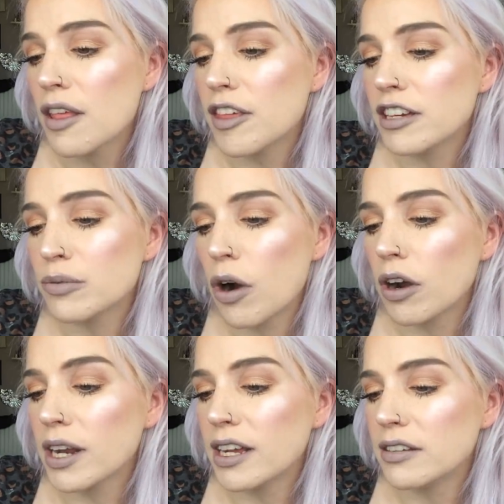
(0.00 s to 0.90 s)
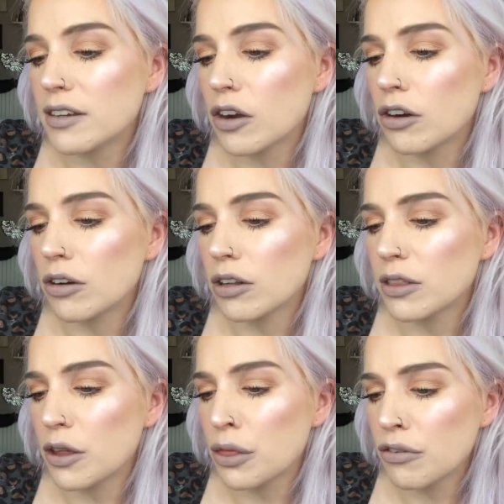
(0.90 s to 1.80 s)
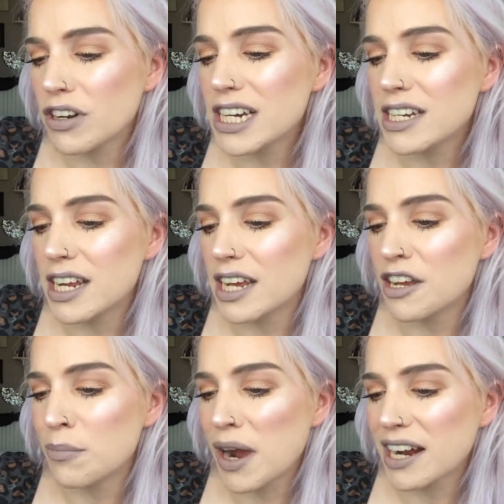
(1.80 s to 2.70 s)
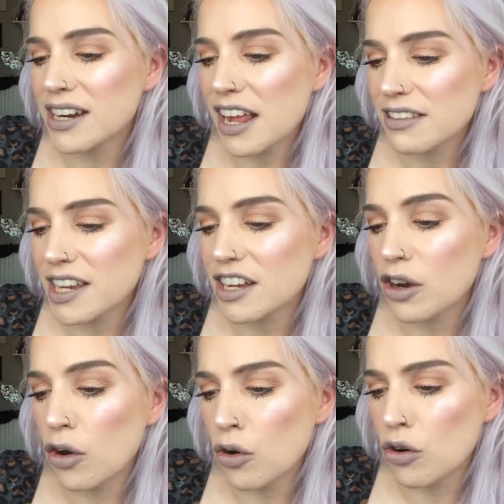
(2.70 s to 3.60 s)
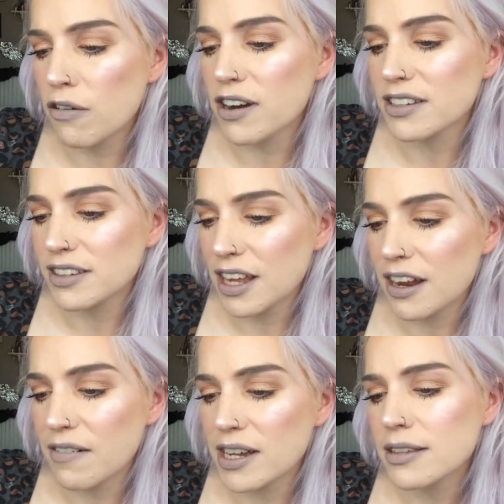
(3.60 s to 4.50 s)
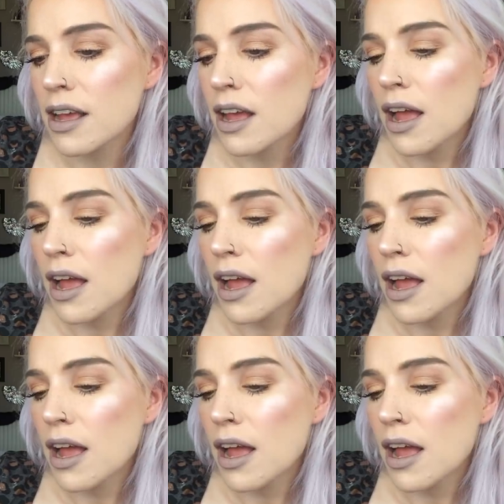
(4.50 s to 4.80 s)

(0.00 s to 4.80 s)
this one is called the three D Magnetic Aura Series,